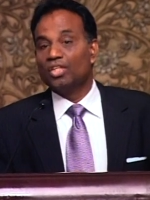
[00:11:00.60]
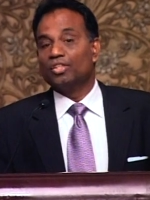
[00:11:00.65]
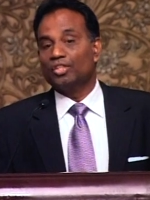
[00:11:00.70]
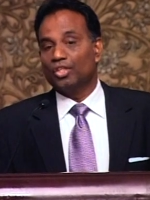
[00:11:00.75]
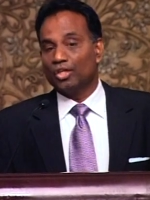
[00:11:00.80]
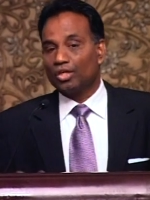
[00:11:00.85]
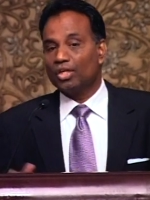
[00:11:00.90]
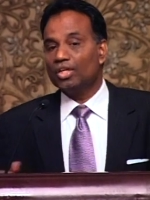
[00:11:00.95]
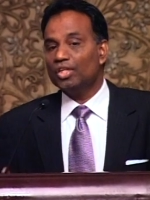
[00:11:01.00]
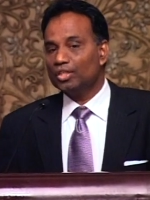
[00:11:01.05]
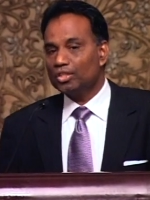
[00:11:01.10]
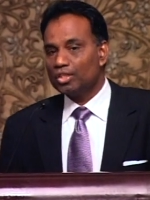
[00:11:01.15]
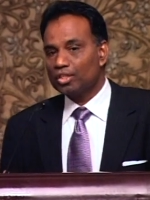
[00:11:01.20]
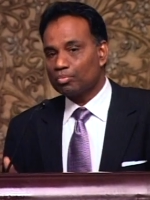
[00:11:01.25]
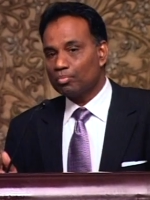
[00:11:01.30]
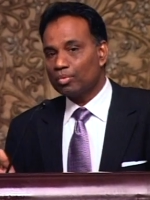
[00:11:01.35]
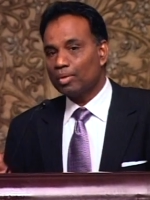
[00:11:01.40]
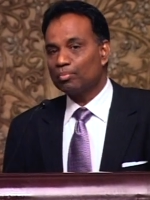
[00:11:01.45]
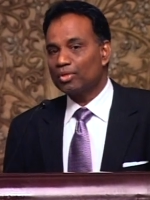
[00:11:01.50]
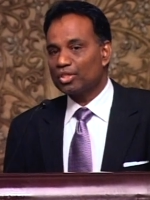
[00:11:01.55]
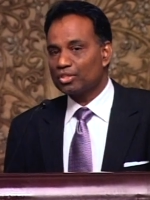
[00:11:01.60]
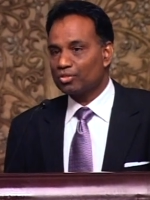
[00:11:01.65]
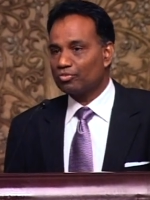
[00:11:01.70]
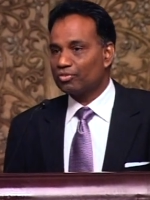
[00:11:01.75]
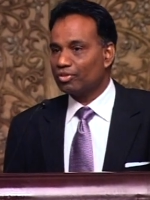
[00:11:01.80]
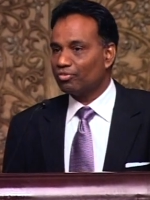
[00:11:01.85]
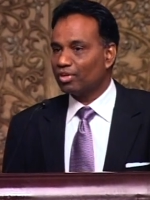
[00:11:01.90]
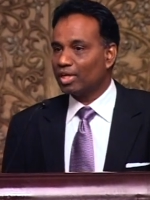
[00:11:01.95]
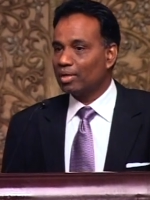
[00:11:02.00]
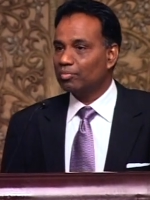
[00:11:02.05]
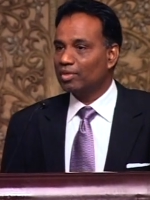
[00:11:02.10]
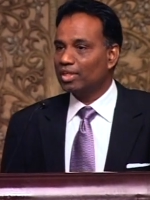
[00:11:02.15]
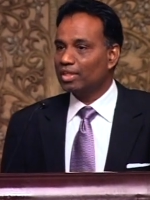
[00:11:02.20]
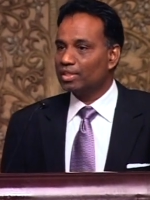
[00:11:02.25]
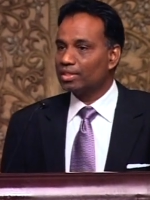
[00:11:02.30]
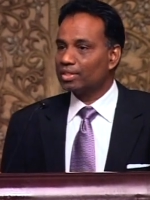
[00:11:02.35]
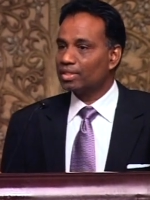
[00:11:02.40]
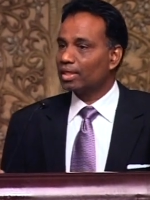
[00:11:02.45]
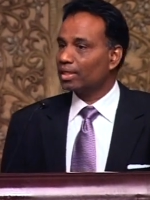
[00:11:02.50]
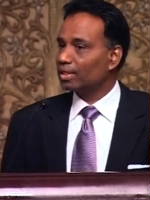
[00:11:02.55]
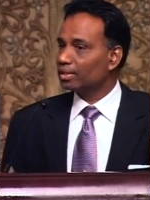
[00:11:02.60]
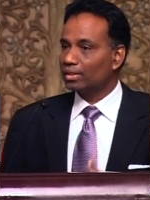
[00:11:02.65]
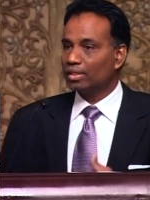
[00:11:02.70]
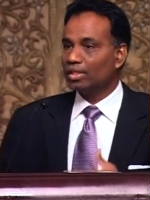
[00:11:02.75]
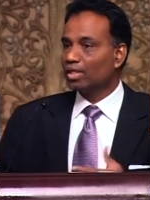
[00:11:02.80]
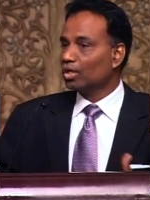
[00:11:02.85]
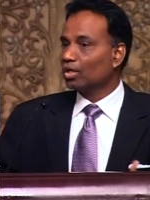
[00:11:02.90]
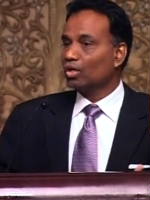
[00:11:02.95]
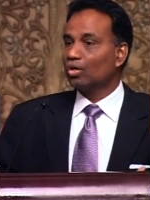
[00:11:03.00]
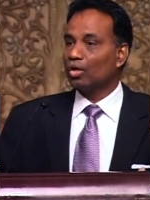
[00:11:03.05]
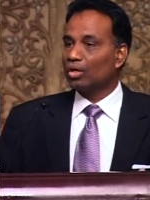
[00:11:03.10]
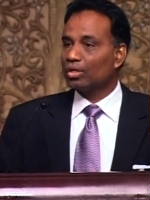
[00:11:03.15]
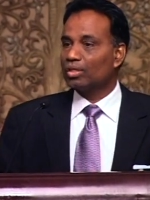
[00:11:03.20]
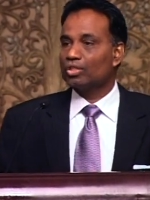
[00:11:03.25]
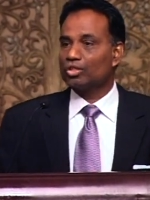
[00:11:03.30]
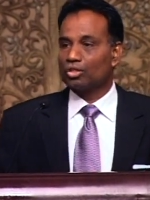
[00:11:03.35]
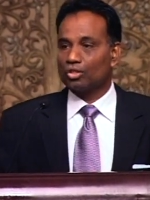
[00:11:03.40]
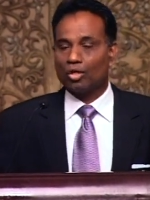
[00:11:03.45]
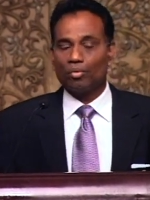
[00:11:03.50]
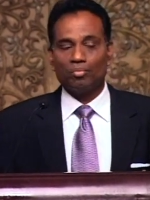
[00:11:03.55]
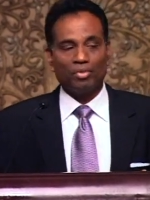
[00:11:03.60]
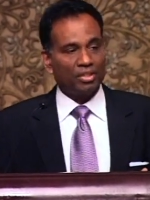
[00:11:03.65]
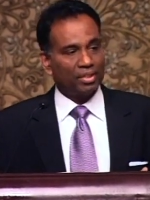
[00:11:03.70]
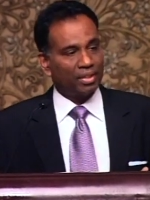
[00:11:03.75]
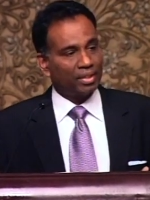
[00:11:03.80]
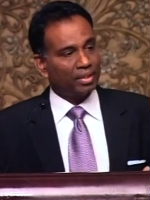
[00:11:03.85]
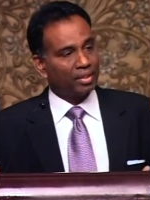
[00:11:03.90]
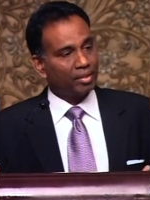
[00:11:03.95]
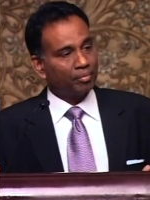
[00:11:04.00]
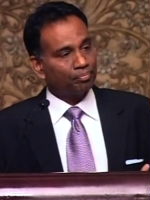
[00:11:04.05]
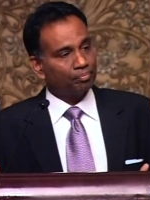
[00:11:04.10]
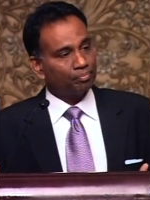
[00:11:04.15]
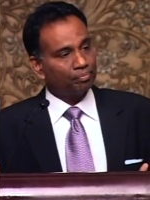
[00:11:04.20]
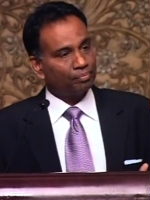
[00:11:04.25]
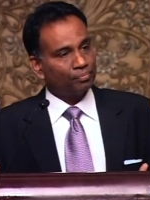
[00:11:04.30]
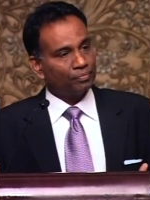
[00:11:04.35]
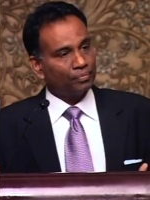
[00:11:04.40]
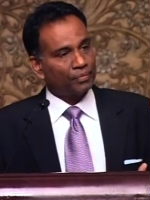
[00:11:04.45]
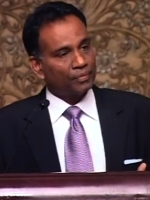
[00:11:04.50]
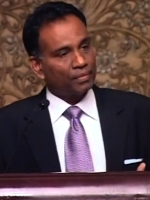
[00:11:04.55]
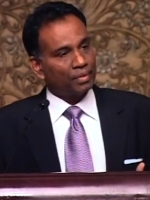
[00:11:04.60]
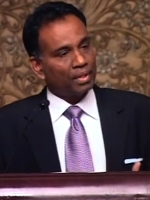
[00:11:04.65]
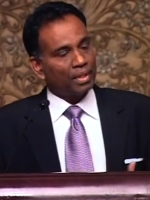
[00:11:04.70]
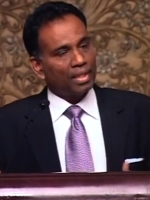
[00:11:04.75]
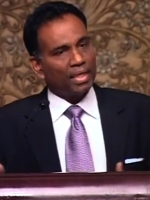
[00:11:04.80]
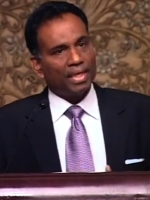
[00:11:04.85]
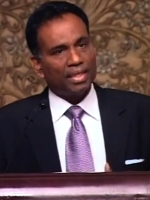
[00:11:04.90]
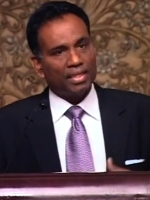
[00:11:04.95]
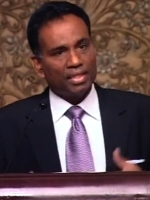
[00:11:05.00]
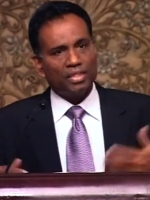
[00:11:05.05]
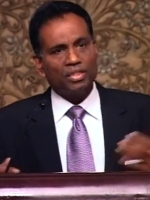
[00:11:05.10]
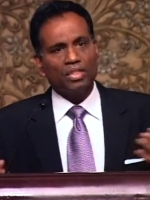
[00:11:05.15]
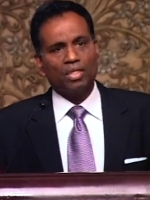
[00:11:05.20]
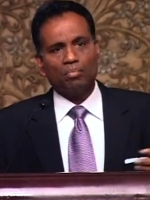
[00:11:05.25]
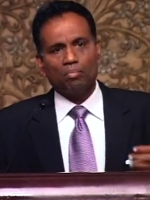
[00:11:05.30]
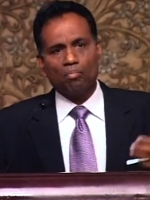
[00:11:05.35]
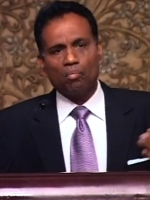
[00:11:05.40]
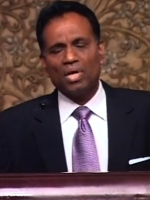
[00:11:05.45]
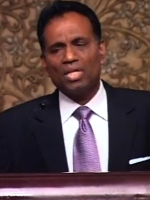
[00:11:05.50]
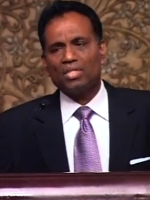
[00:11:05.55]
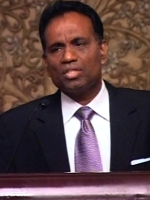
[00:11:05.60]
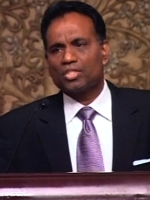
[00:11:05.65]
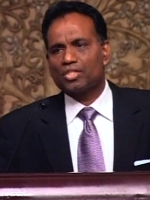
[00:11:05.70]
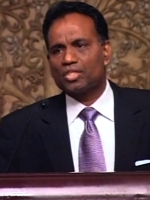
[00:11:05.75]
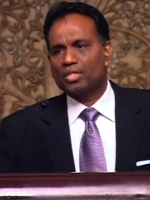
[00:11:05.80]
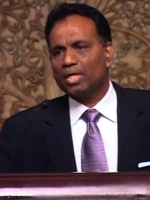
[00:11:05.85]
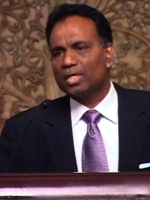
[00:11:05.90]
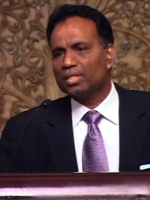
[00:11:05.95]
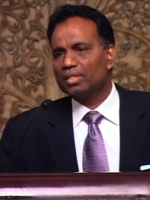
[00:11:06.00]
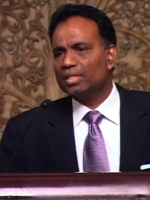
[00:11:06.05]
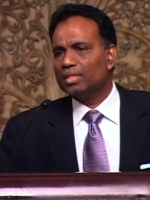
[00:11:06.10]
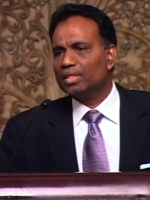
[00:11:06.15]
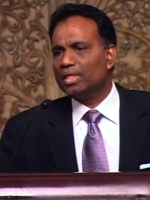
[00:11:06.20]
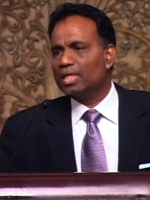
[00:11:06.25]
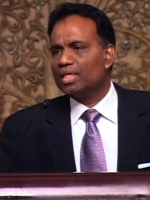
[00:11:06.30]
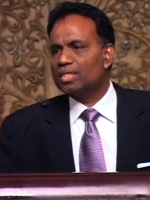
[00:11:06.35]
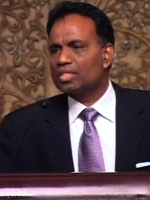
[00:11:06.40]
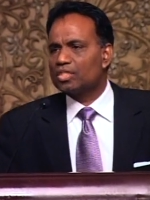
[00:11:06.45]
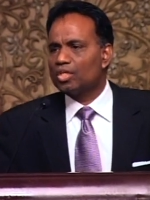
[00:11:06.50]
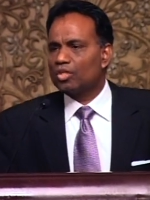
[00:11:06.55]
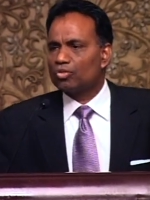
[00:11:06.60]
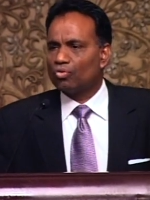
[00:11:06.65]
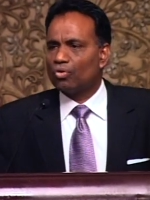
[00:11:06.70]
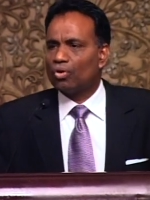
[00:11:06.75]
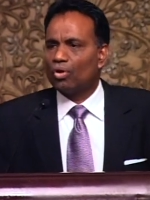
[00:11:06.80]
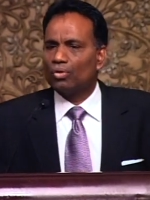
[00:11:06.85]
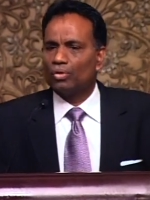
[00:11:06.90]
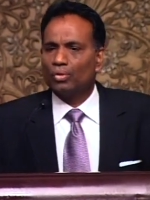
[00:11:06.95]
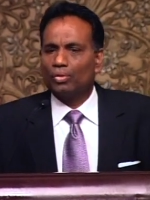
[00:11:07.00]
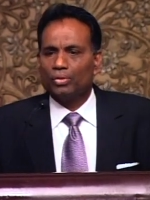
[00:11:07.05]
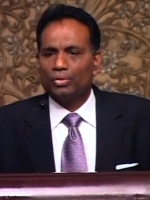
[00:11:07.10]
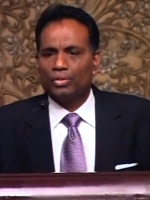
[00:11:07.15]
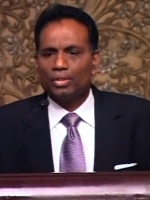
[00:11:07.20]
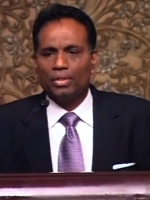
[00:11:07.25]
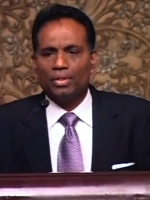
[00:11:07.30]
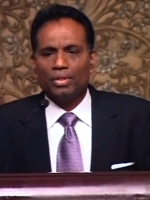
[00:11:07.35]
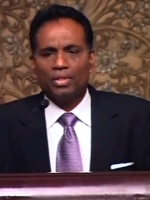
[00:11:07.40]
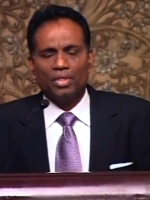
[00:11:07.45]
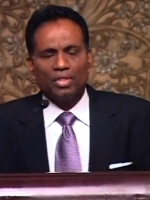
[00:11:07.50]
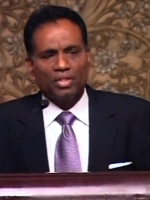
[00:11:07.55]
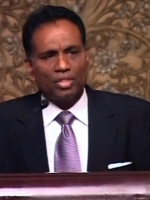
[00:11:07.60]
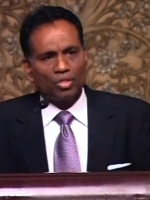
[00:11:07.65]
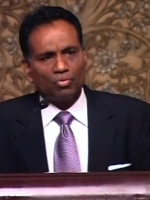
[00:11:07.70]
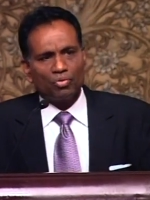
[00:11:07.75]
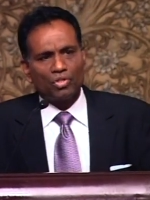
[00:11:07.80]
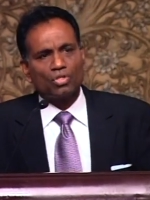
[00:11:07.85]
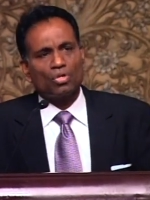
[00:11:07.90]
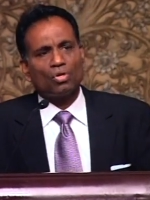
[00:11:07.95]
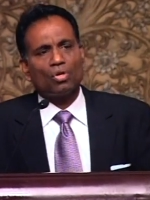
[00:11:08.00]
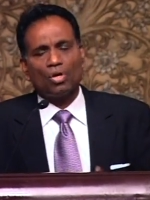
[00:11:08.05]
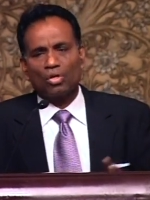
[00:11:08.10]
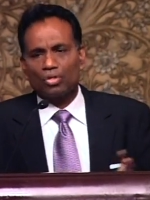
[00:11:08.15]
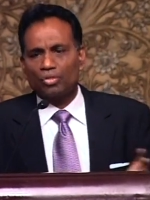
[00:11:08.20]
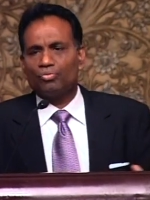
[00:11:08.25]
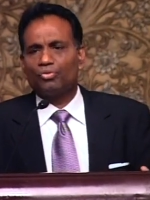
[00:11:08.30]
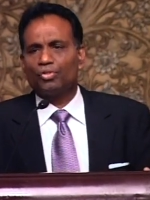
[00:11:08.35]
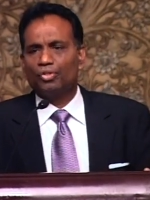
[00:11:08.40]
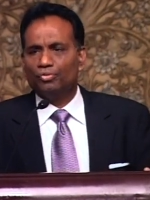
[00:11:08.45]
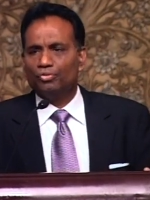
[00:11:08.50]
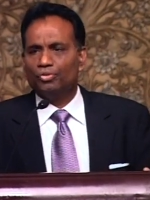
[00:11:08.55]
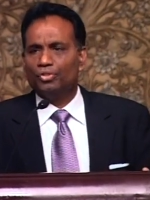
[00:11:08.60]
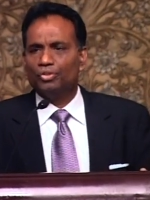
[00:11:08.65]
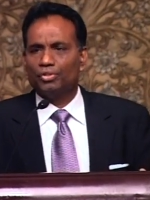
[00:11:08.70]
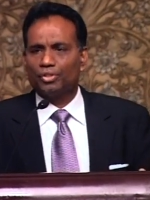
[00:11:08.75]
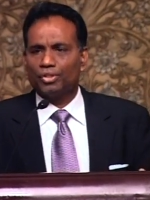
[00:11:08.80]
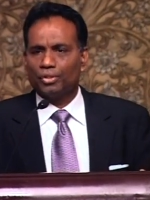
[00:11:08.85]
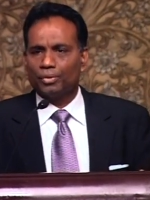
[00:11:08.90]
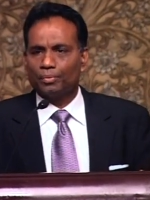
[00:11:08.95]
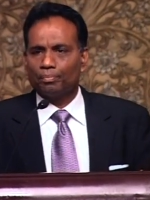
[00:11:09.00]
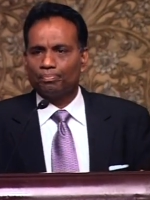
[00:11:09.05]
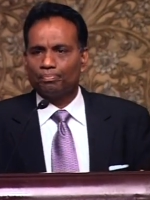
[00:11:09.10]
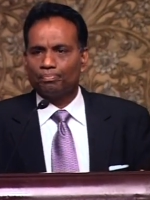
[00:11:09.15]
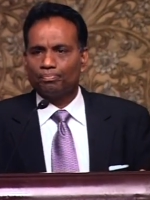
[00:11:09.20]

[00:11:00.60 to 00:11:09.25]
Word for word: The religious members of the family said God is tormenting him. And in the months and the days that followed, there was a lot of confusion.